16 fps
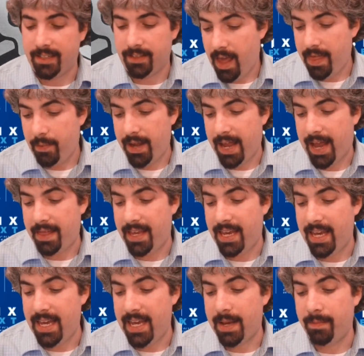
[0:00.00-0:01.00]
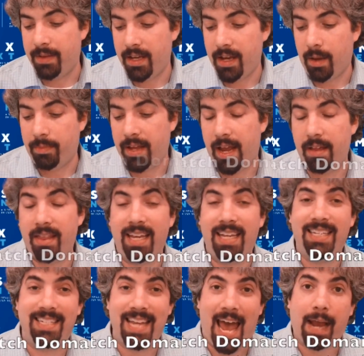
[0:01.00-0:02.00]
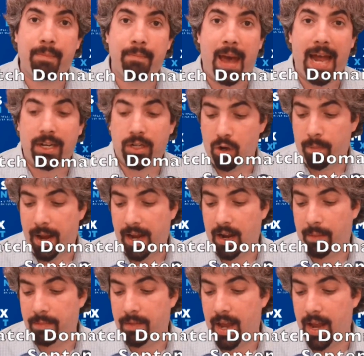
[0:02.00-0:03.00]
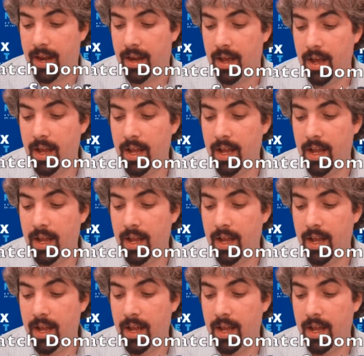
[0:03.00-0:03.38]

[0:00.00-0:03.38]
And then we had the EMD update, the exact match domain update.